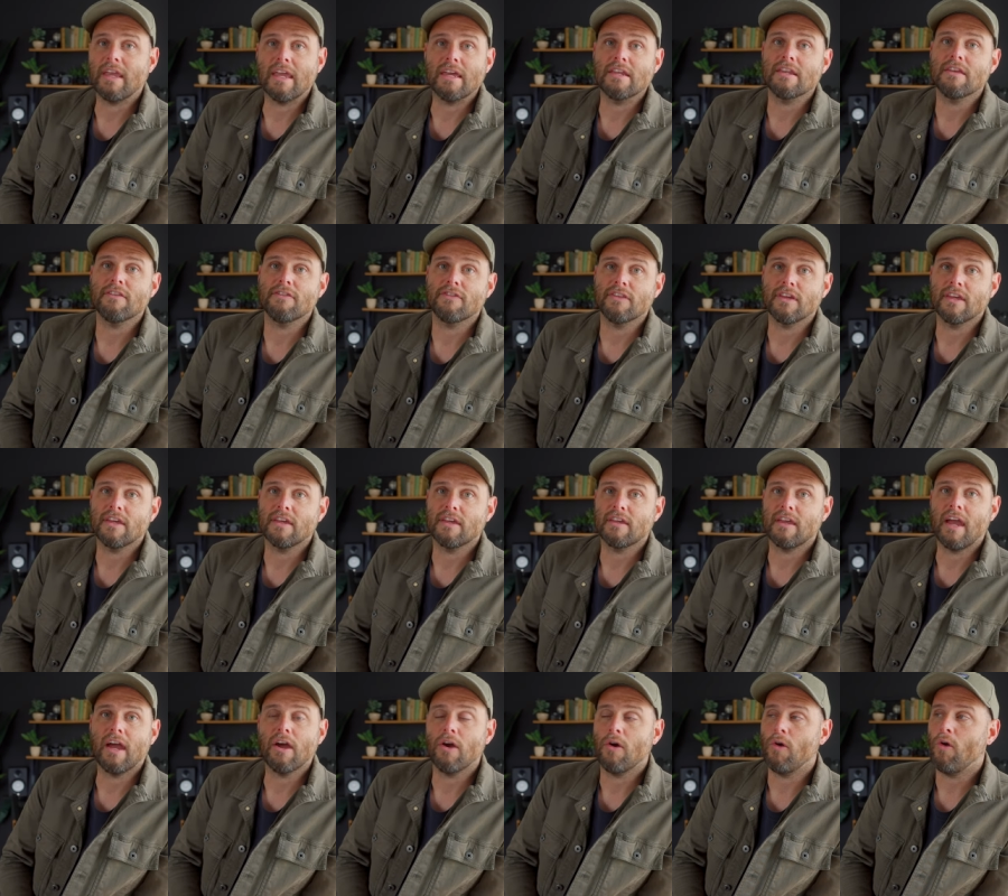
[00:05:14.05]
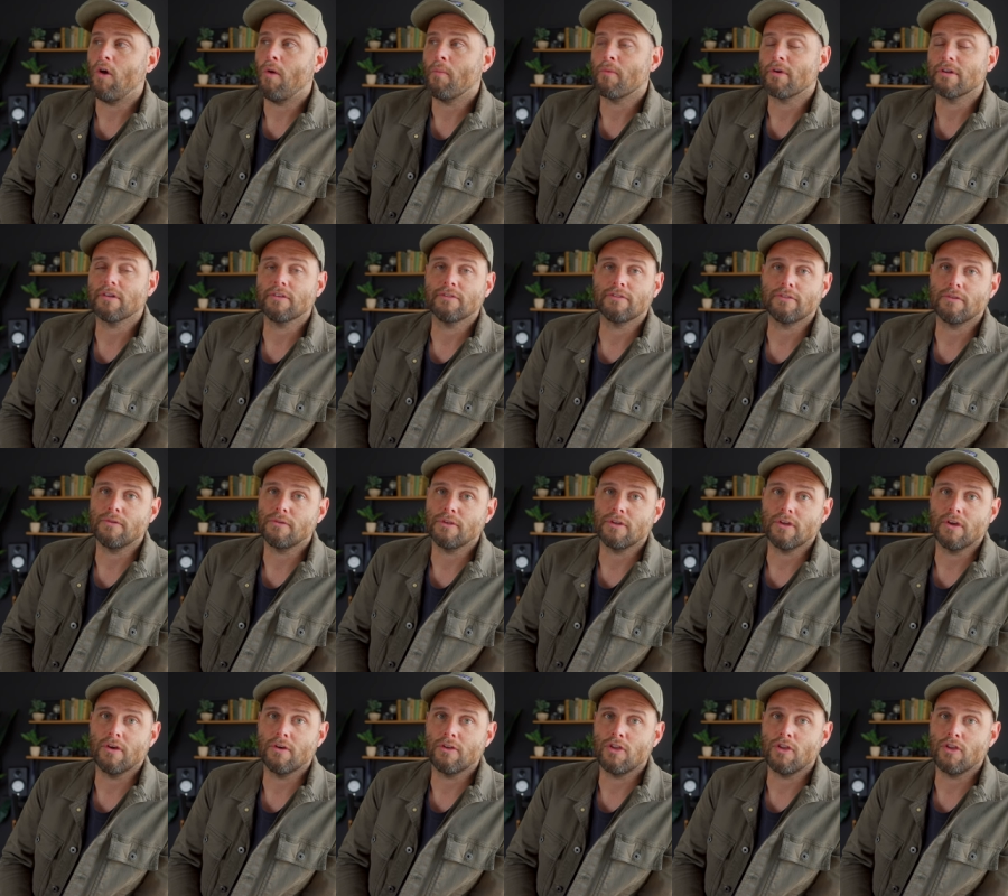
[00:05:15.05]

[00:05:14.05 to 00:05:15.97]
anything at home or in a studio,